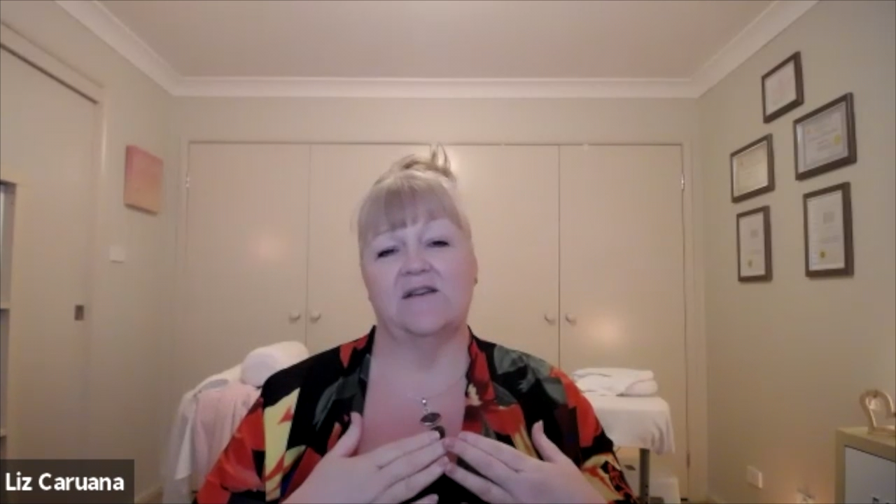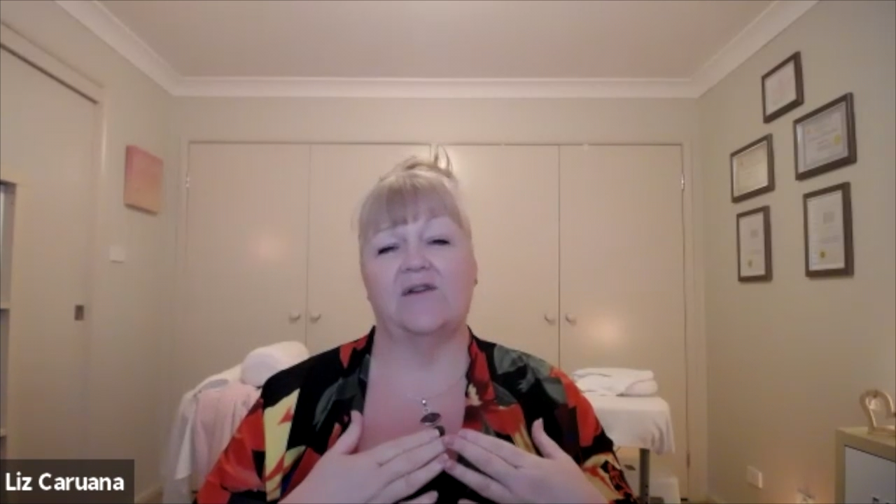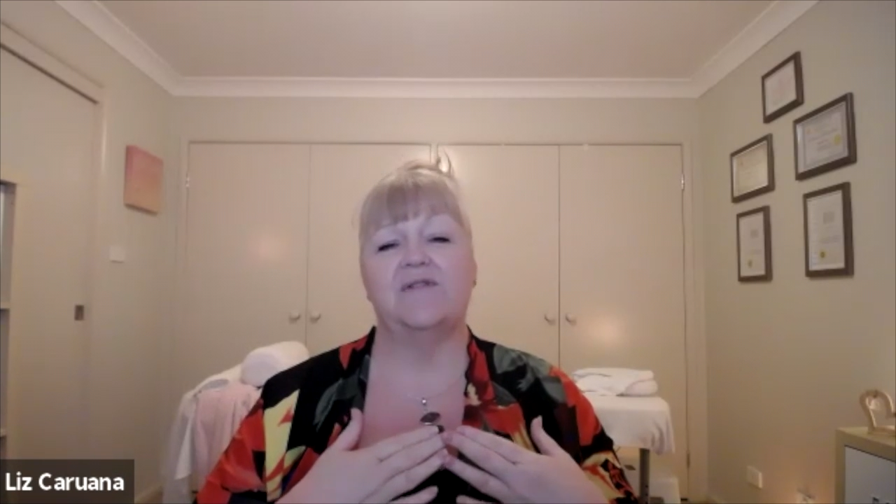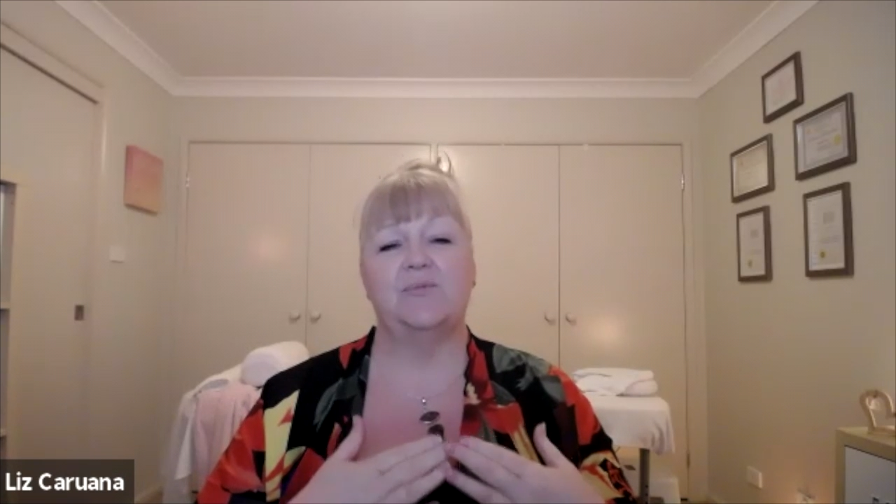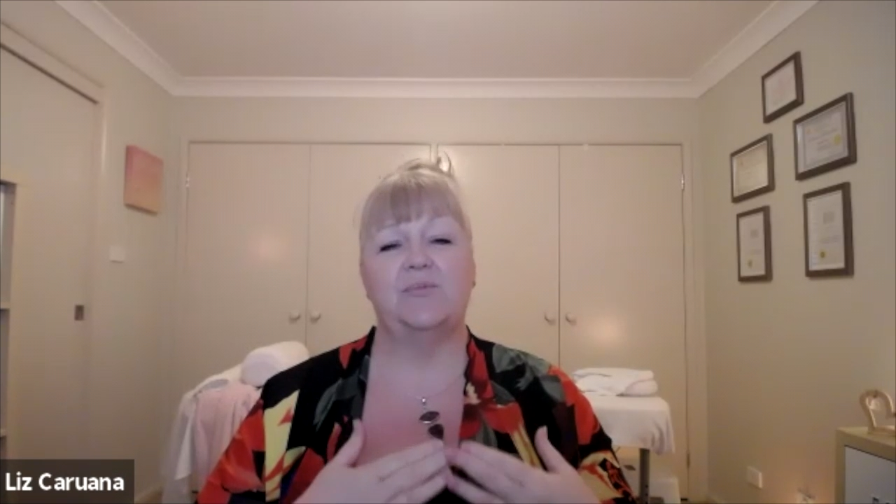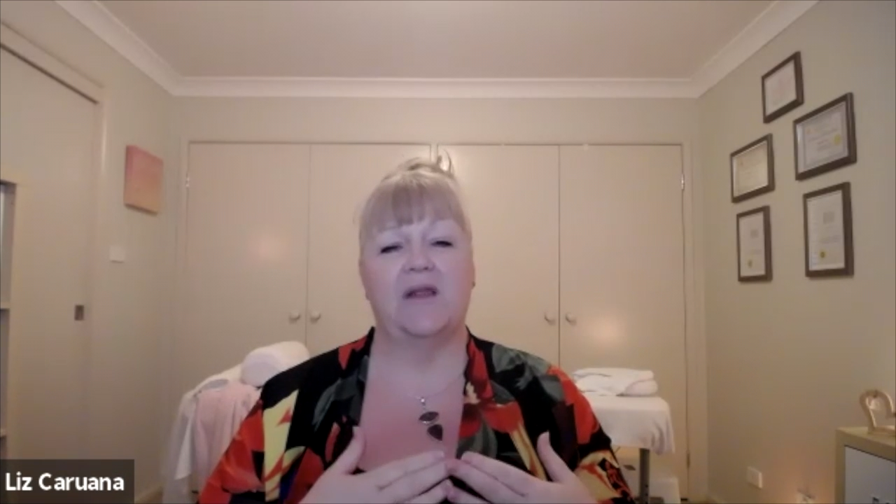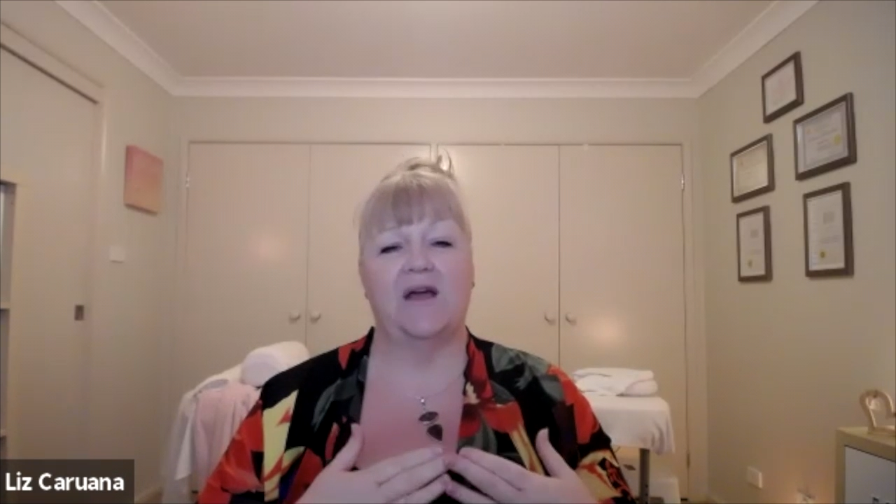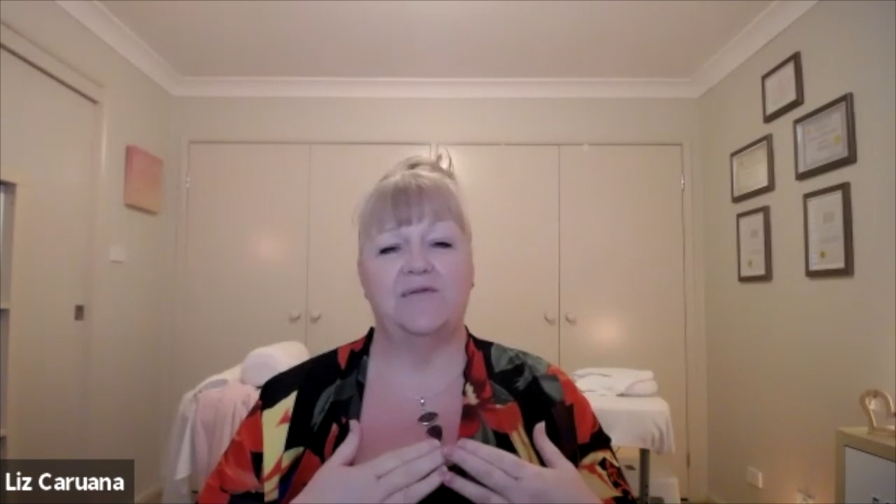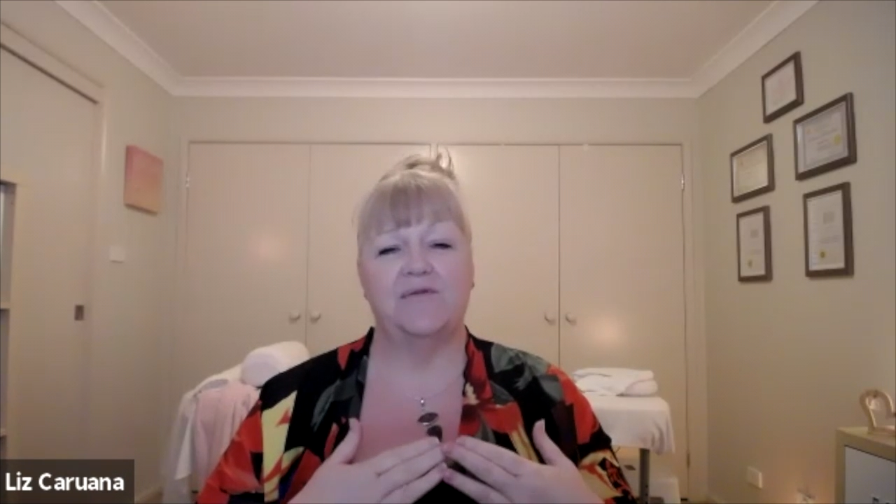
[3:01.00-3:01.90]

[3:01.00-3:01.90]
of the blood